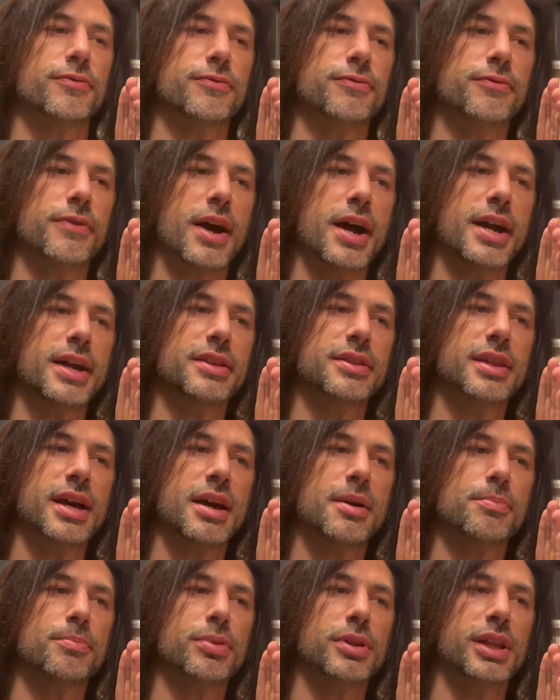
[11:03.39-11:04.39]
find
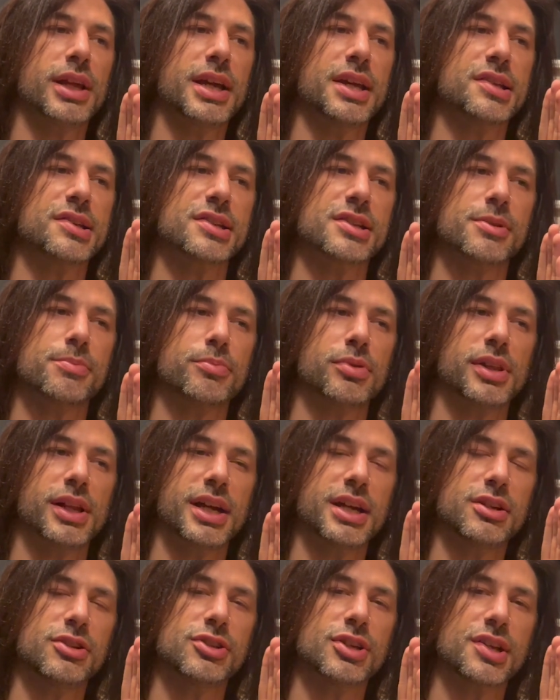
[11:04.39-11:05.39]
that place to
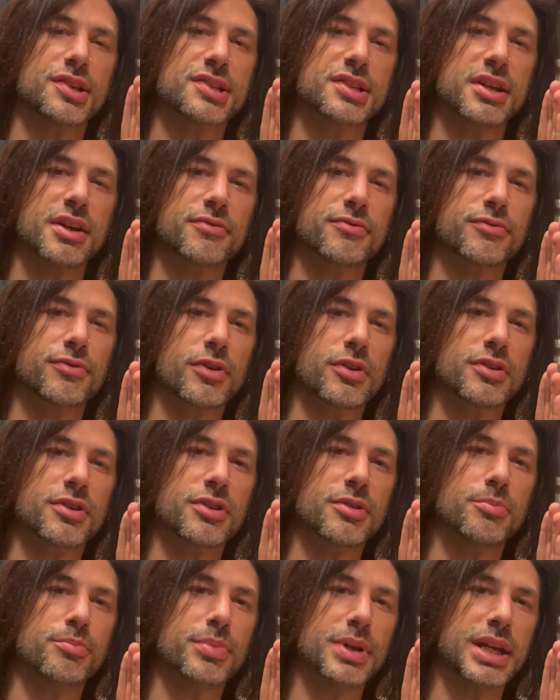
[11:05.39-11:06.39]
play just on front of
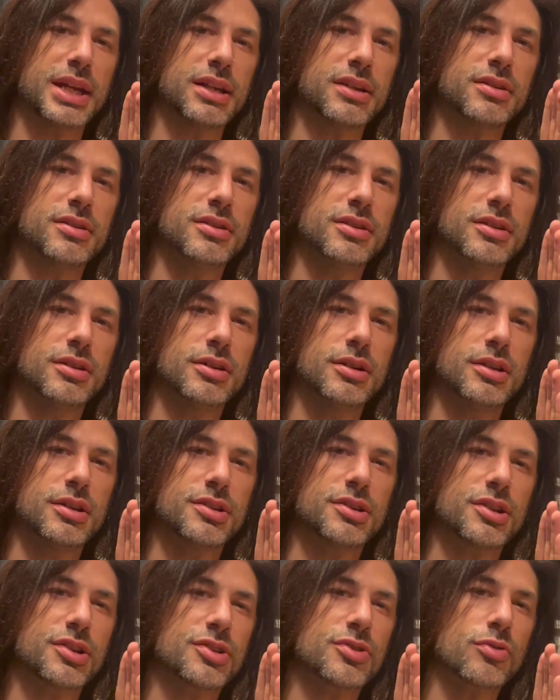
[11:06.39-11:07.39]
the beat
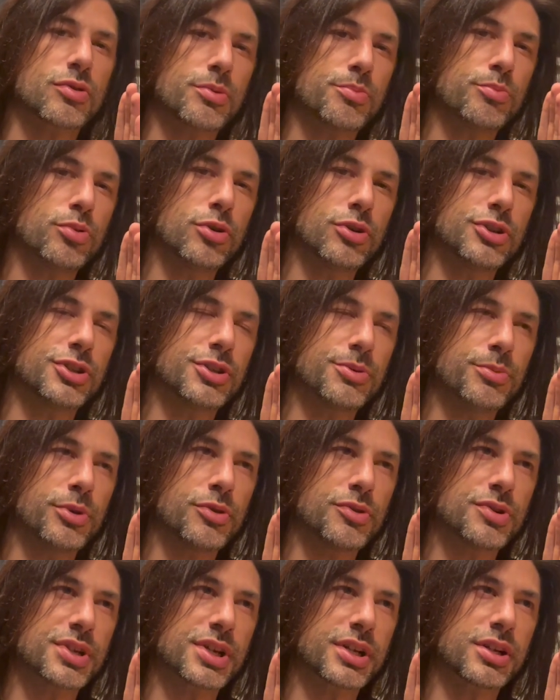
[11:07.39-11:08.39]
to sort of push the
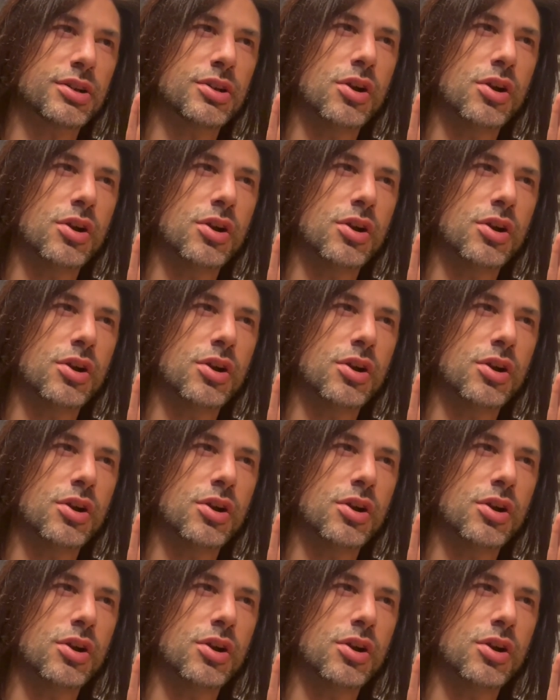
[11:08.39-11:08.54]
music.